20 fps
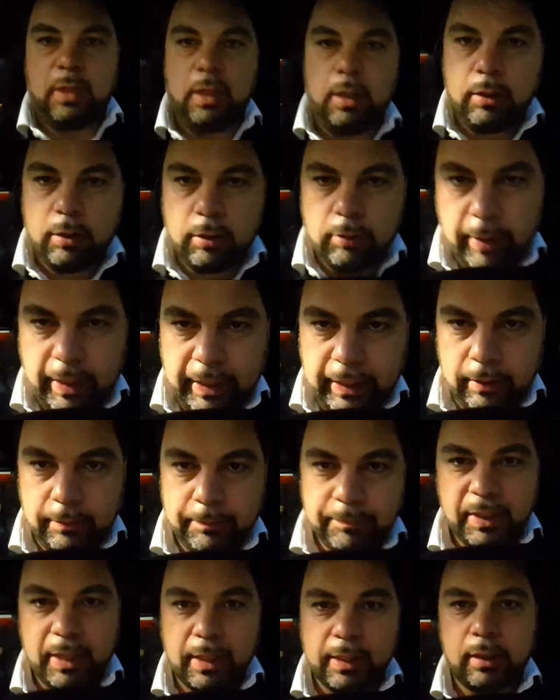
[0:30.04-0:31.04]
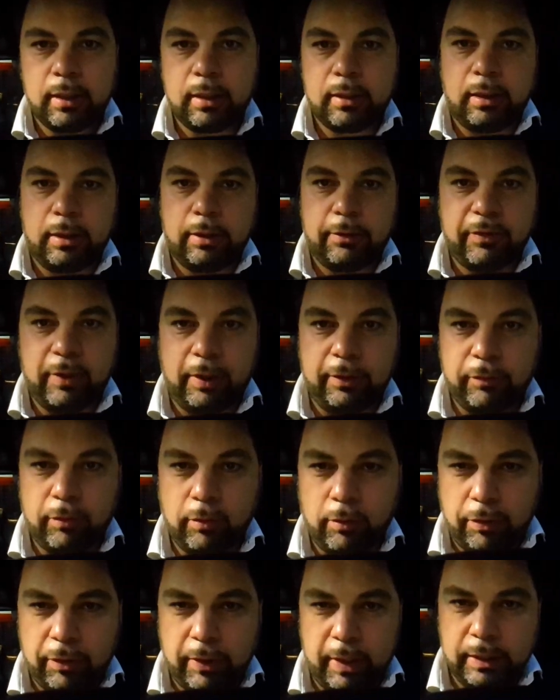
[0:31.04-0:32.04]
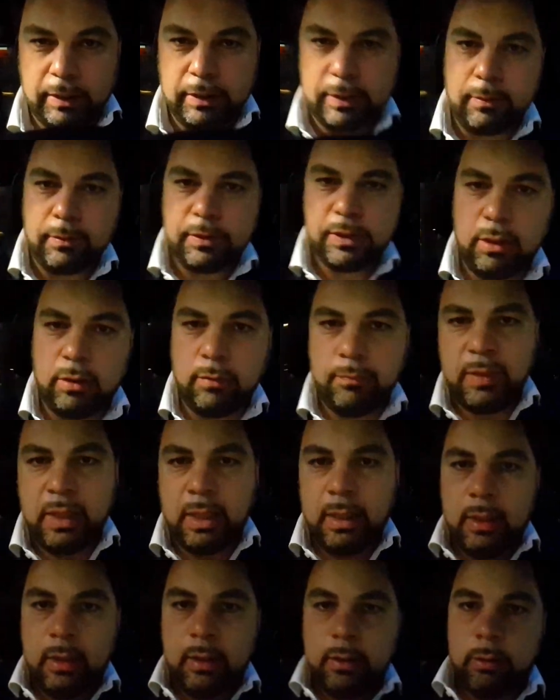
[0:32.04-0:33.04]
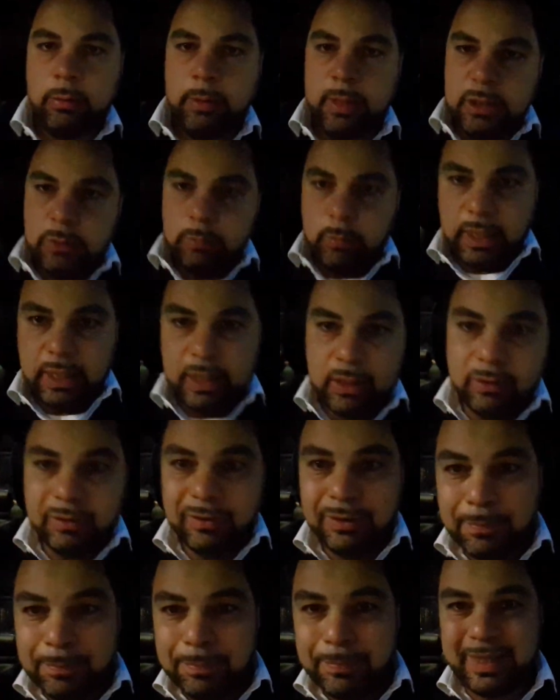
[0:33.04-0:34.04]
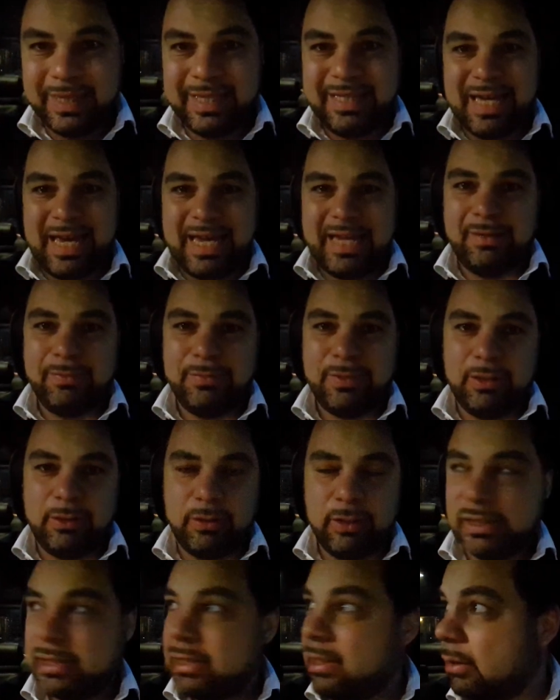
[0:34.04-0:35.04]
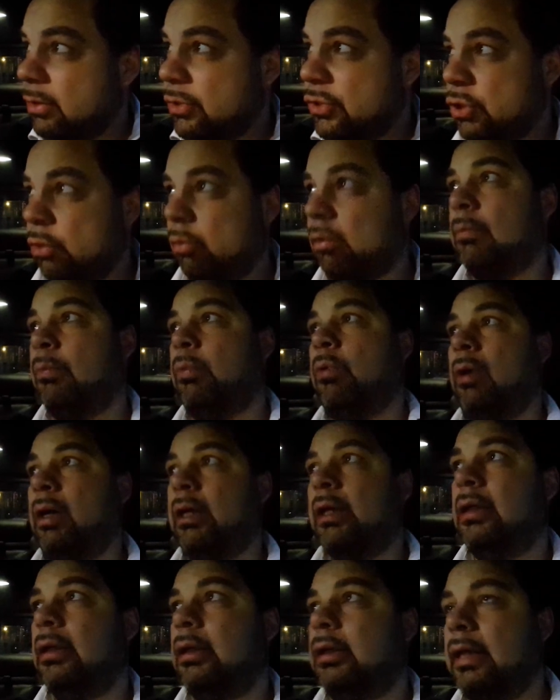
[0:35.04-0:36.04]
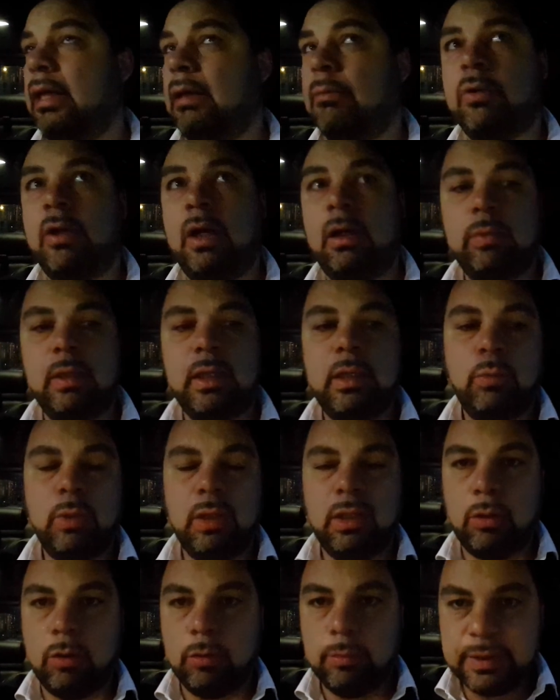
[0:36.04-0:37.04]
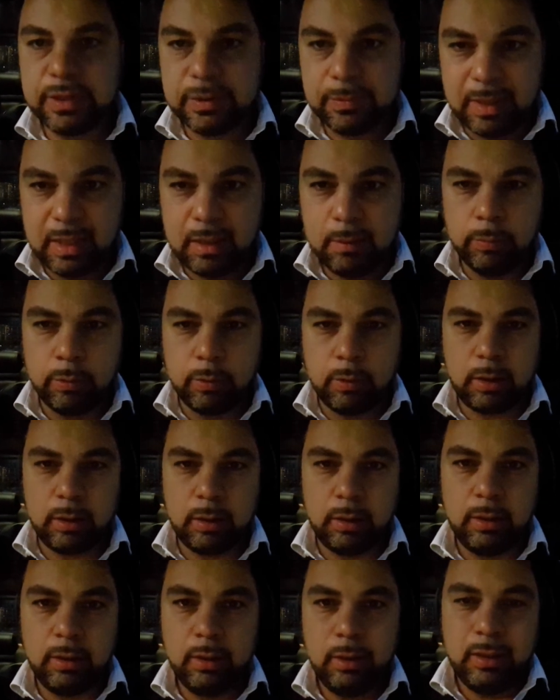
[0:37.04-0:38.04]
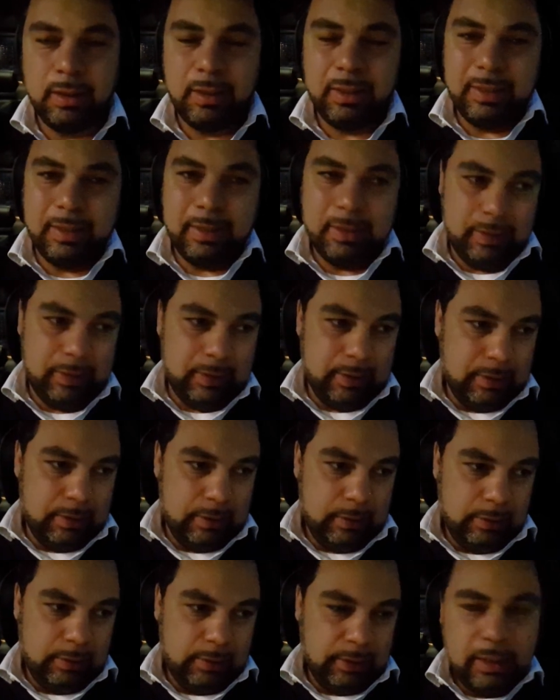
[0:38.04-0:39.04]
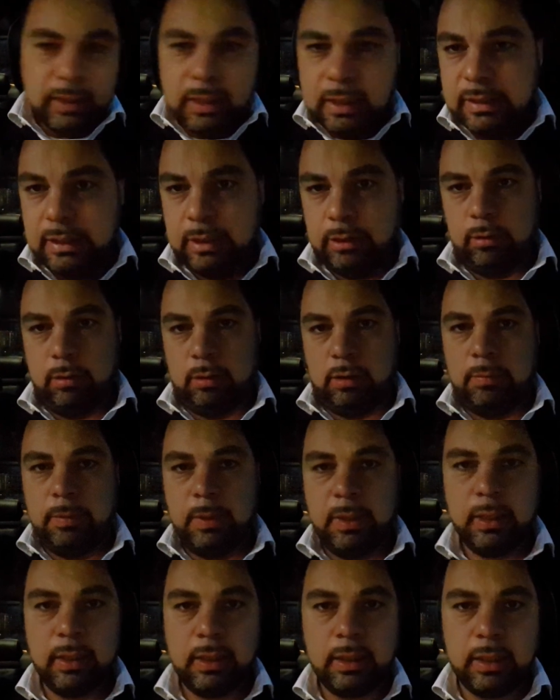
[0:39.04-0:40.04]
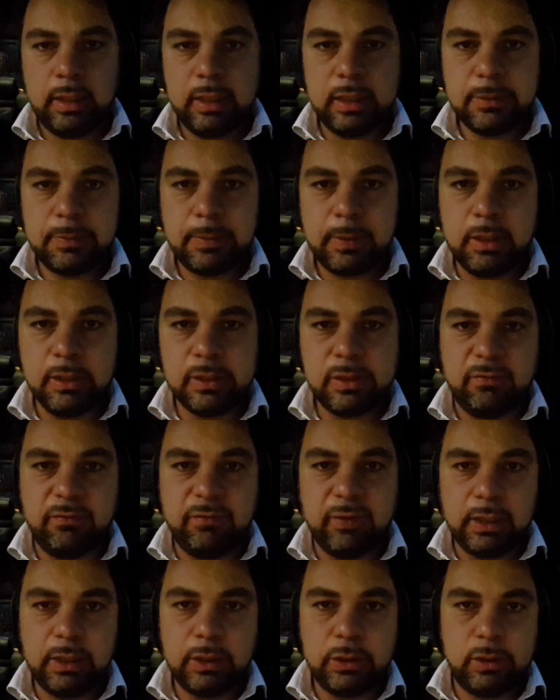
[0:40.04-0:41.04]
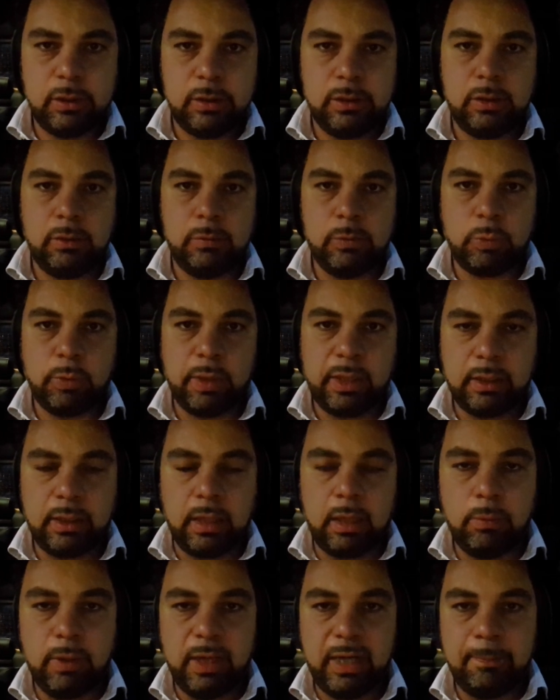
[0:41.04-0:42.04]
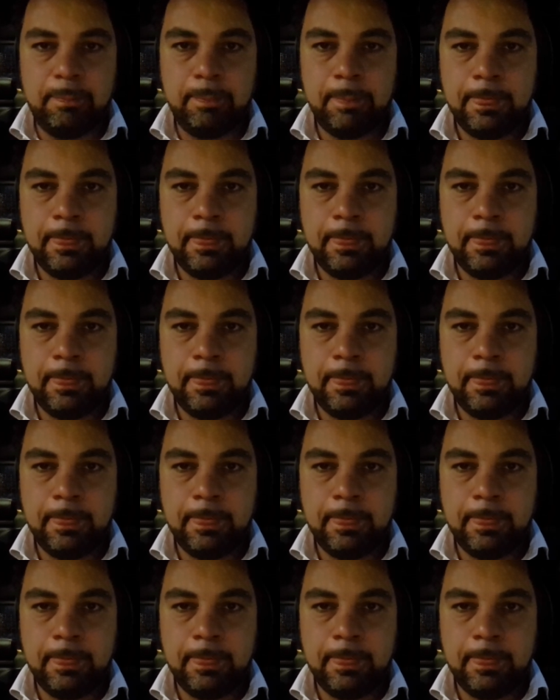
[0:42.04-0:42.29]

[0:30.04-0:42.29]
All right, I gotta clarify a few things. So, the reason why Olympic Games are still so important and probably will always be important, at least in Europe, is because the funding systems work that way.